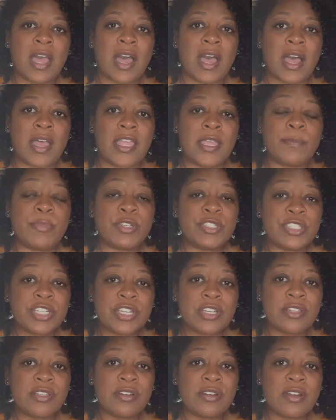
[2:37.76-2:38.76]
In
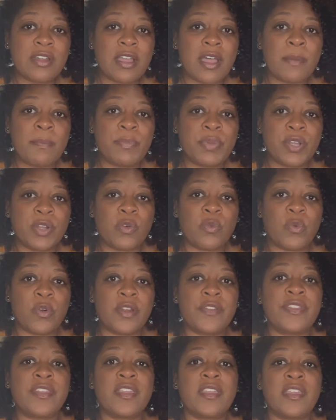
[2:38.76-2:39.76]
particular, a book
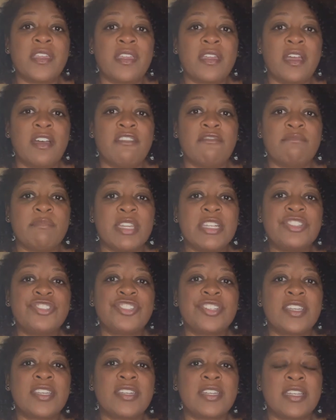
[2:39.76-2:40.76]
worthy of
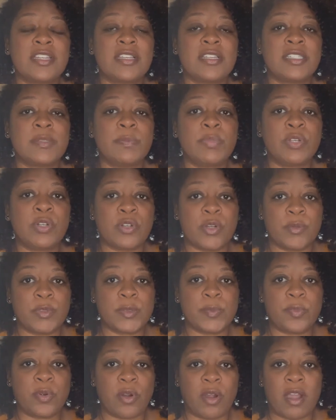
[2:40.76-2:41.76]
mention is Pilgrim's
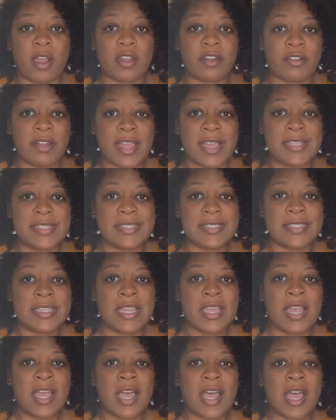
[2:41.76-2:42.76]
Progress.
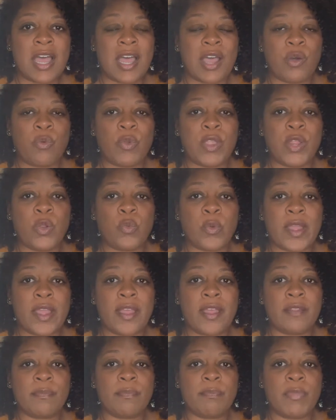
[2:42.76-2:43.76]
We
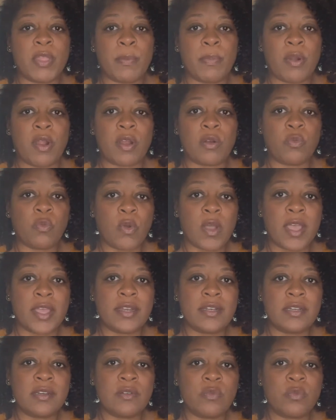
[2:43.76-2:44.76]
read the part
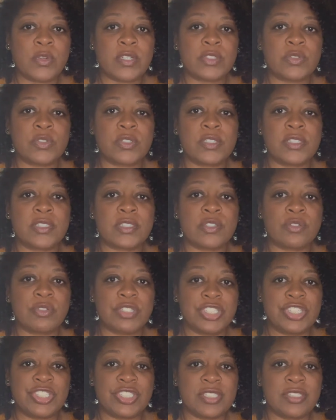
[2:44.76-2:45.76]
1, which was
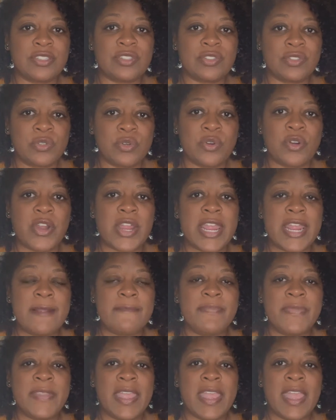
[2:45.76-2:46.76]
Christian story.
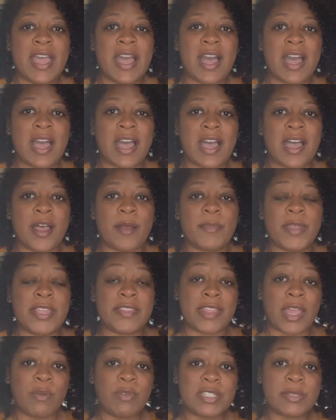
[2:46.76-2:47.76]
And
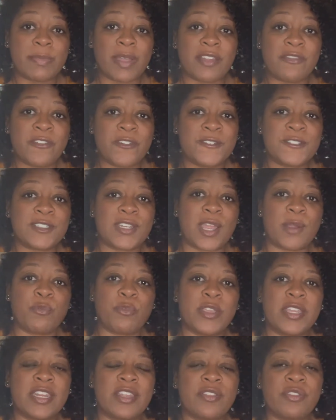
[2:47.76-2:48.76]
that was my first time
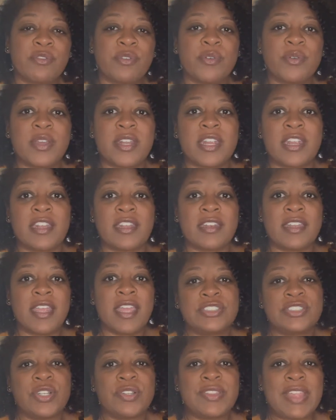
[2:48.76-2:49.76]
reading through it. And
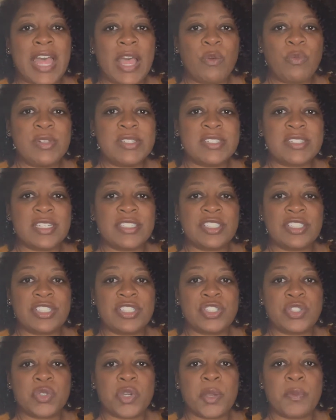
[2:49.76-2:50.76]
so that was such an
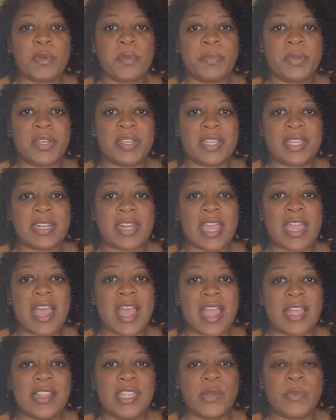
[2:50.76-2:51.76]
enjoyable book, and I
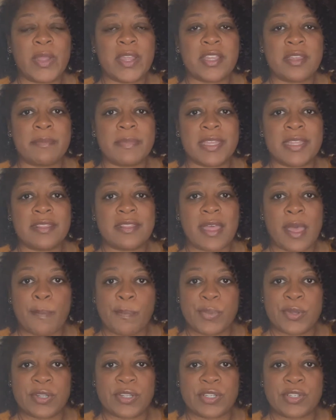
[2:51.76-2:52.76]
highly recommend that
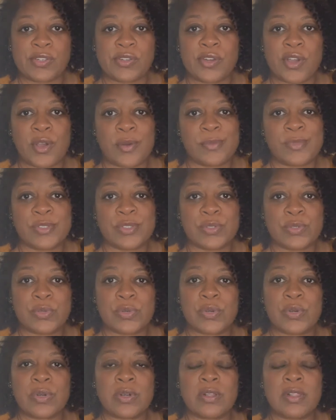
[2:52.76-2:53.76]
book in your
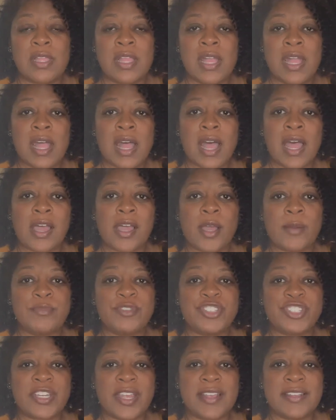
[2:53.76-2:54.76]
homeschool.
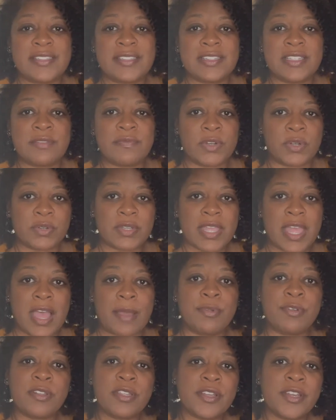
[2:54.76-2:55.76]
Just the
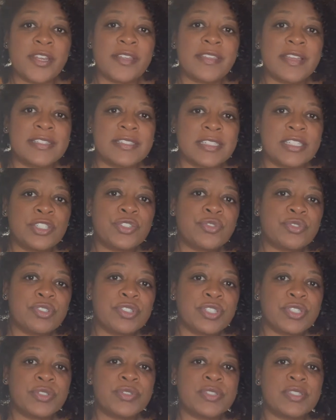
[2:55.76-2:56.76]
vocabulary that's
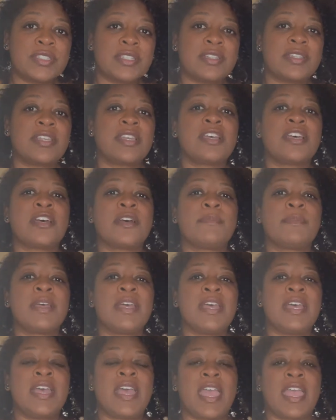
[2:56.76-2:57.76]
introduced to them
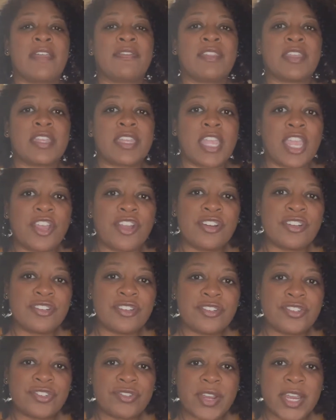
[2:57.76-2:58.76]
and the character
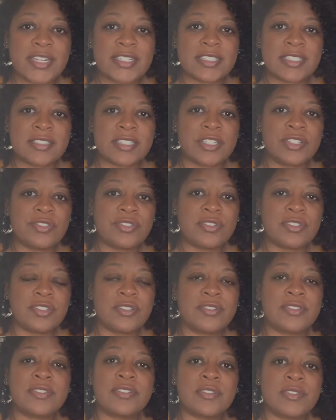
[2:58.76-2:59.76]
traits that's
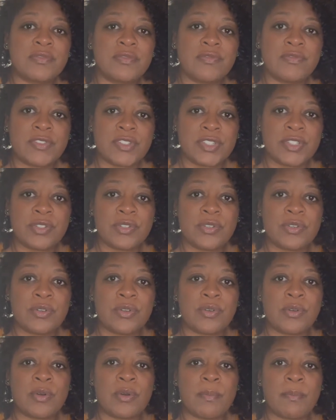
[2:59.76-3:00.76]
introduced
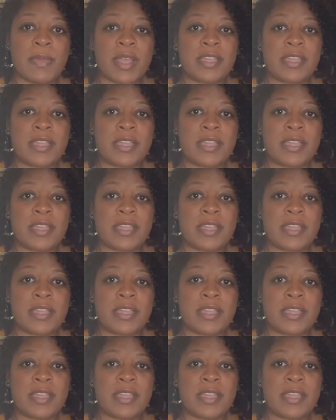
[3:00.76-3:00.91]
to my